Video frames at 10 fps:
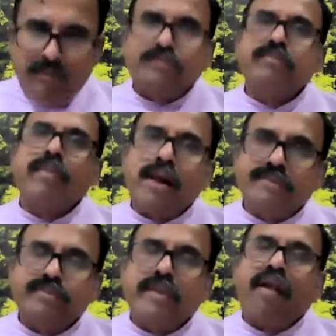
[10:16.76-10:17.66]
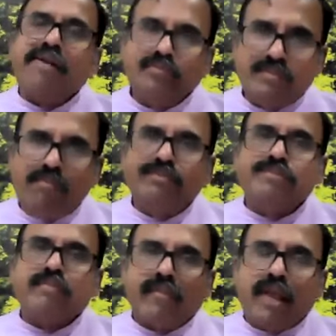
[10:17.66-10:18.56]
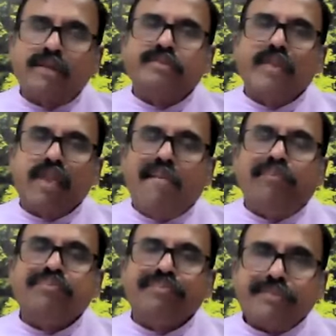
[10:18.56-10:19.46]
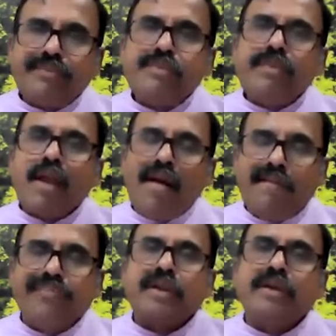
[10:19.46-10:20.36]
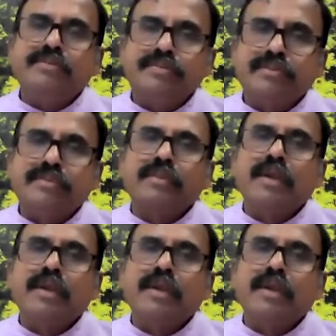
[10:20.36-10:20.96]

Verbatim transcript: because otherwise only in deep sleep or in samadhi he will be Brahman.